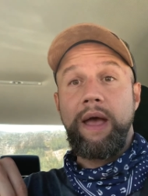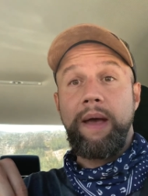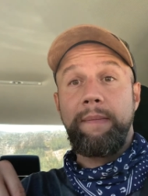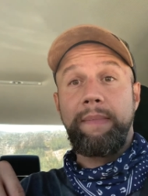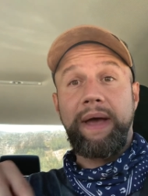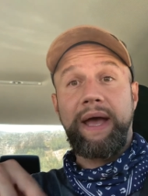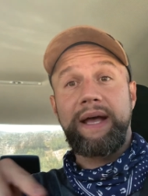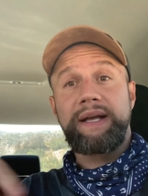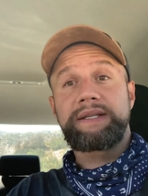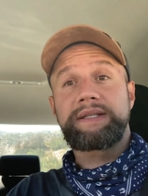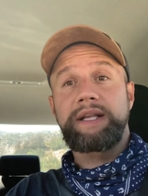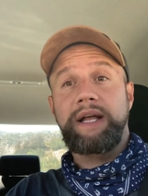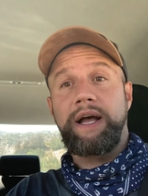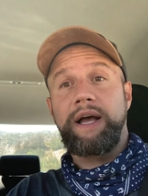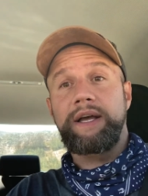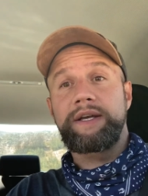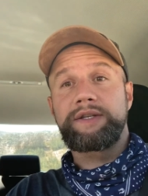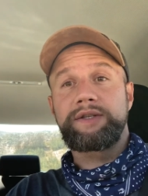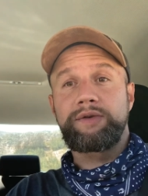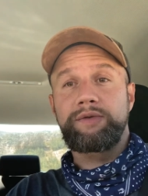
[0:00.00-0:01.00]
past the
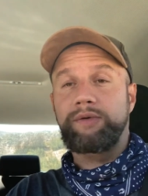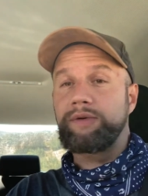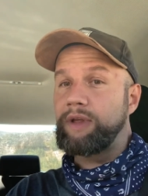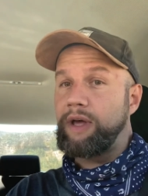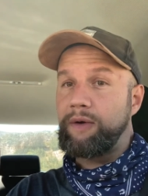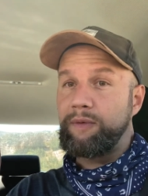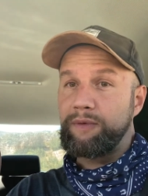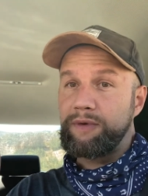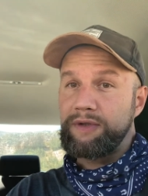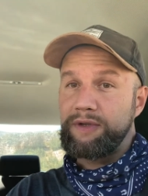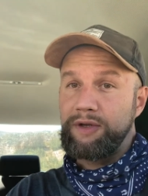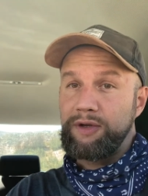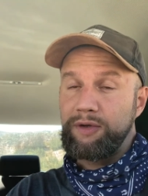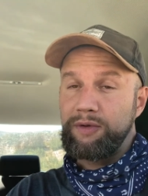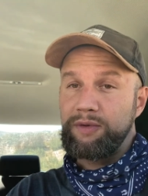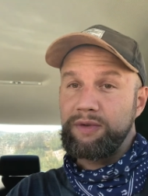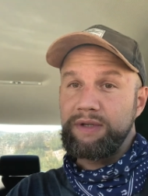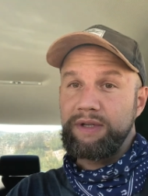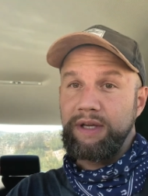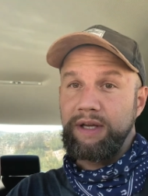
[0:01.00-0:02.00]
high school that was
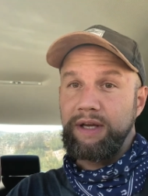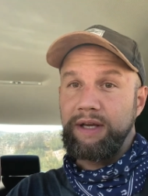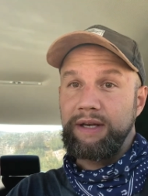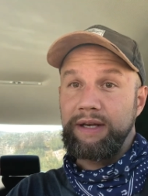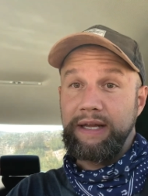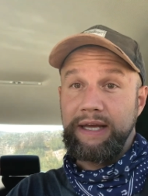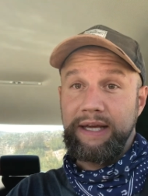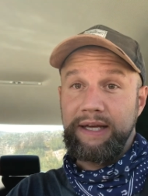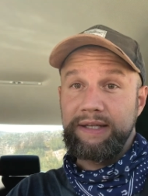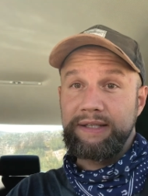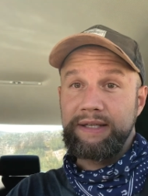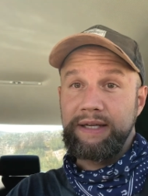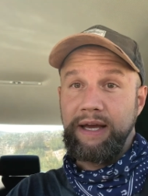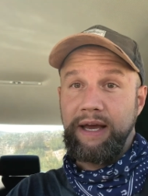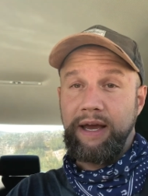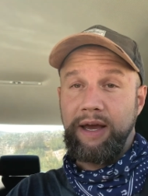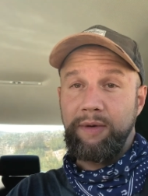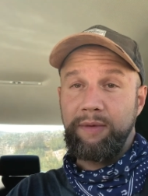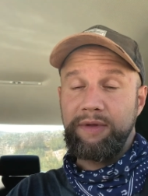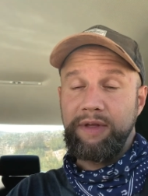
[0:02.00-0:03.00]
used in Easy
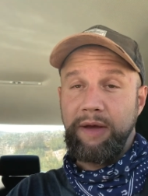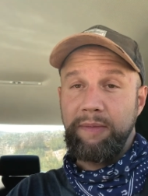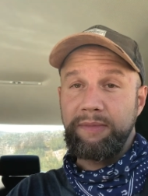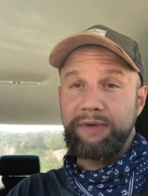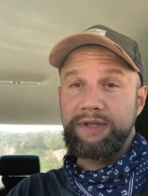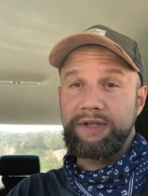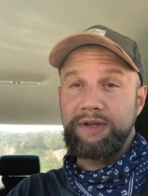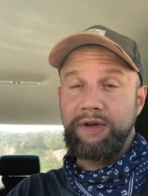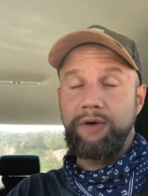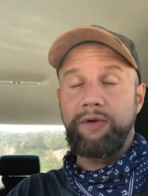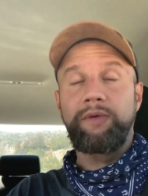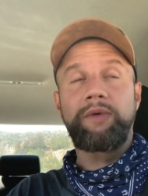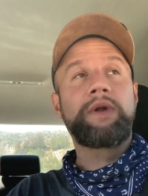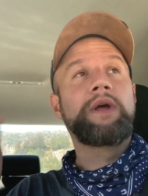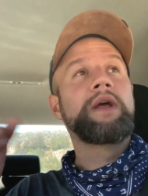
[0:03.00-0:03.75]
A with Emma Stone.